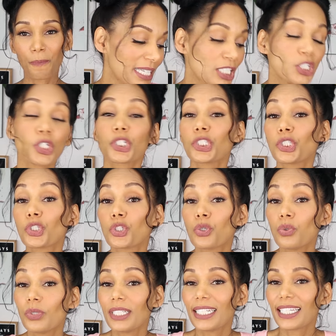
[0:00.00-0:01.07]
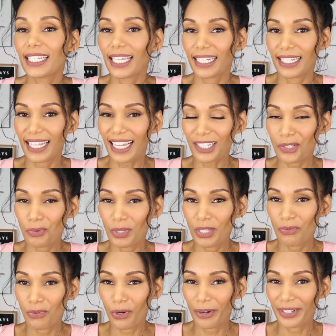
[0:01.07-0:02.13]
Make sure you tune in again next
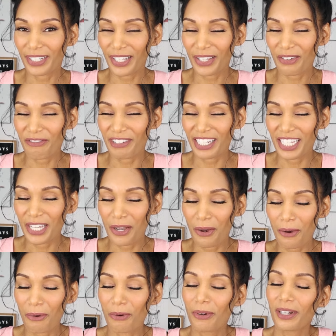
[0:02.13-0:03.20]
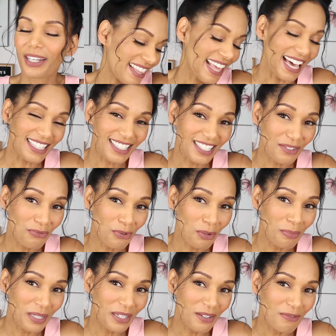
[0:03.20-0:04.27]
week for another video. That's it
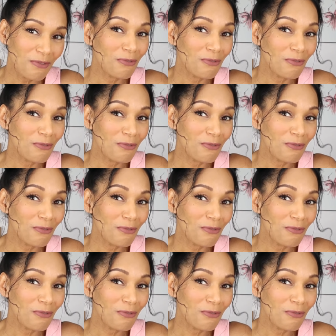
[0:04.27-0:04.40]
for me